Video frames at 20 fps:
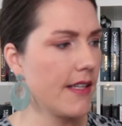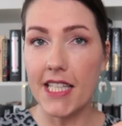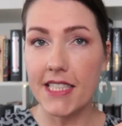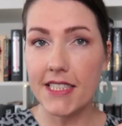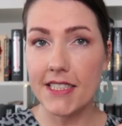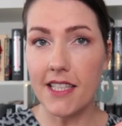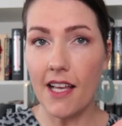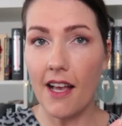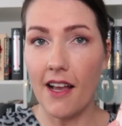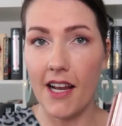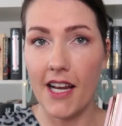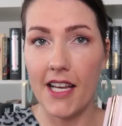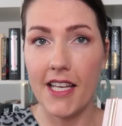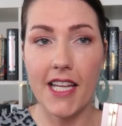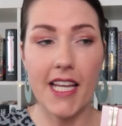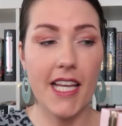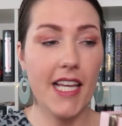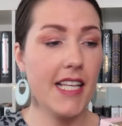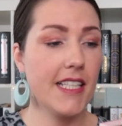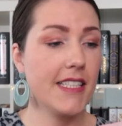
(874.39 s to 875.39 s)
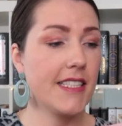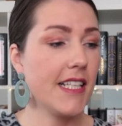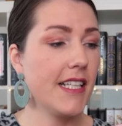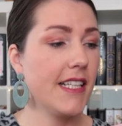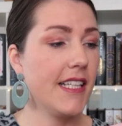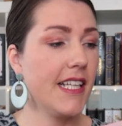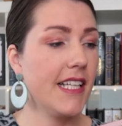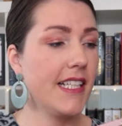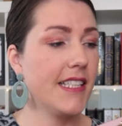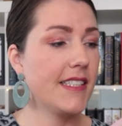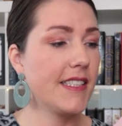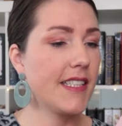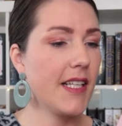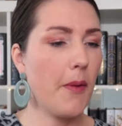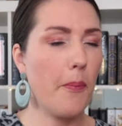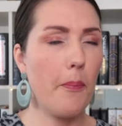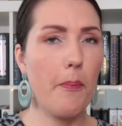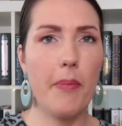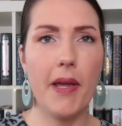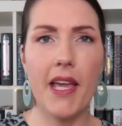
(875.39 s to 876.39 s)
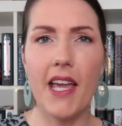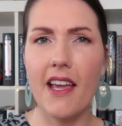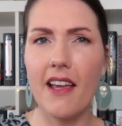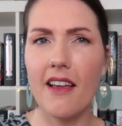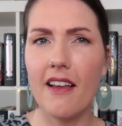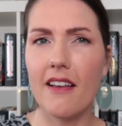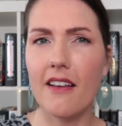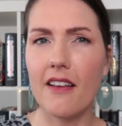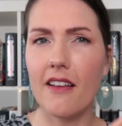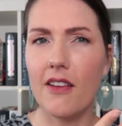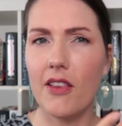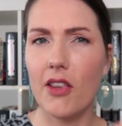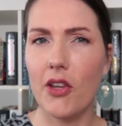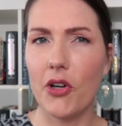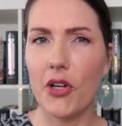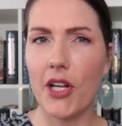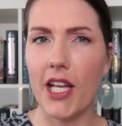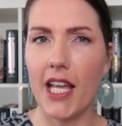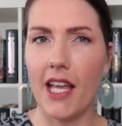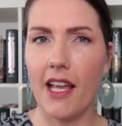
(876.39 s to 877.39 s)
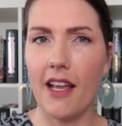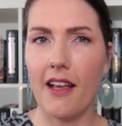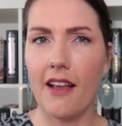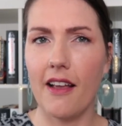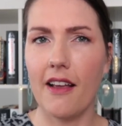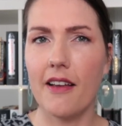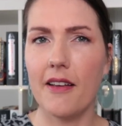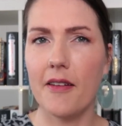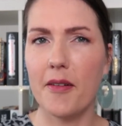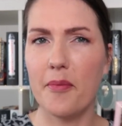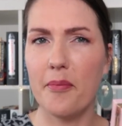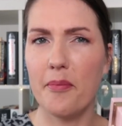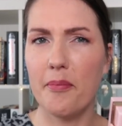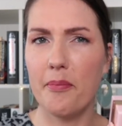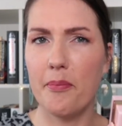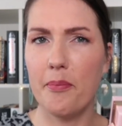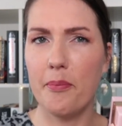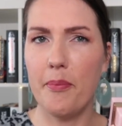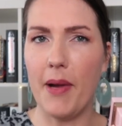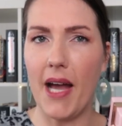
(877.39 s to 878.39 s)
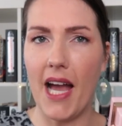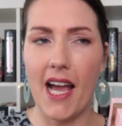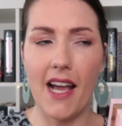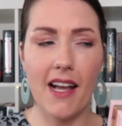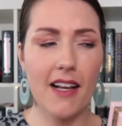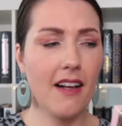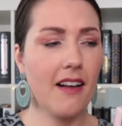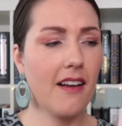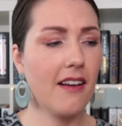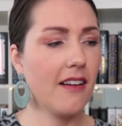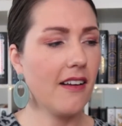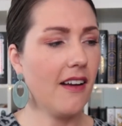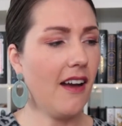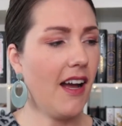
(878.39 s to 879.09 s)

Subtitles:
Inside is this pink looking bag.